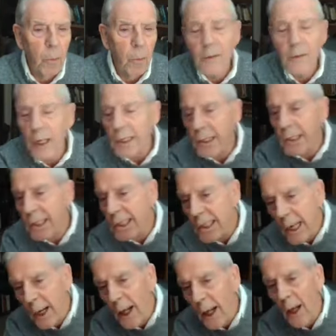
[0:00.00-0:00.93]
but they
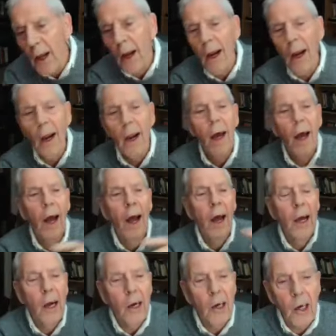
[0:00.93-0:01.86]
still
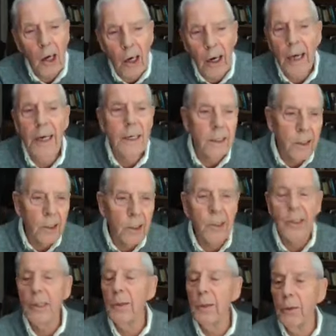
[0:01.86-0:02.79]

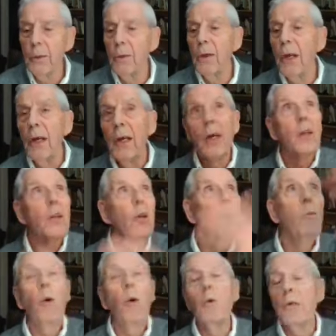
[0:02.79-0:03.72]
cling to
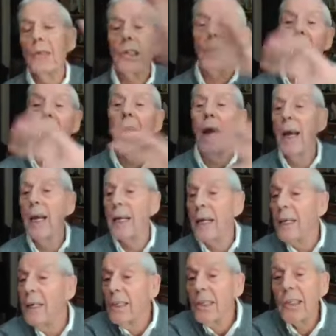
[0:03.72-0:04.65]
the
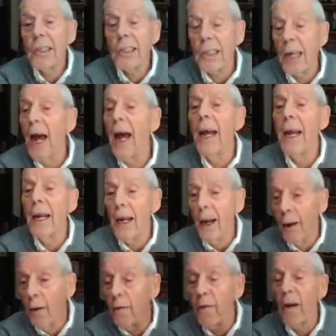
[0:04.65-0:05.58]
Mosaic
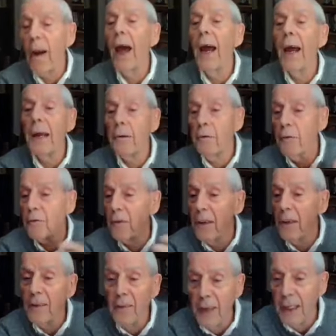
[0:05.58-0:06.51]
style of
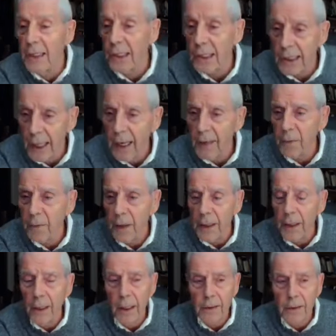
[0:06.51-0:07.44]
life and this, that,
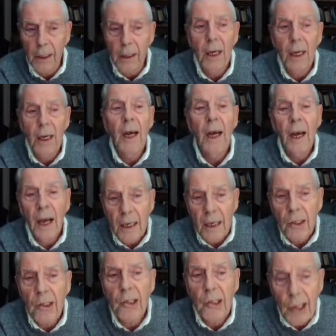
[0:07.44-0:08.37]
and the other.
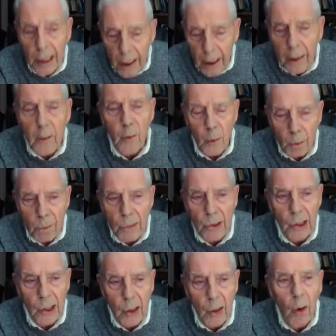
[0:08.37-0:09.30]

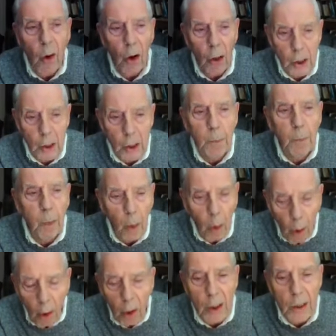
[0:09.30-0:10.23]
James calls
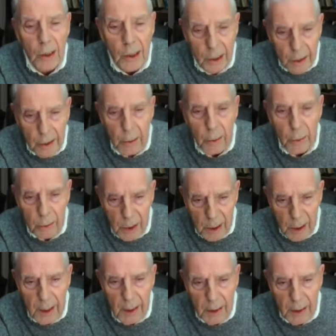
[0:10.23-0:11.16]
Paul to
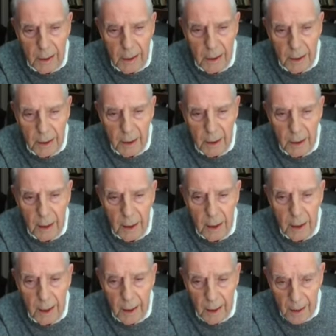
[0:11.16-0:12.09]
do that.
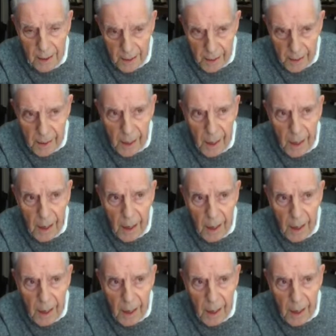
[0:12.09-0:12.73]
Uh-huh.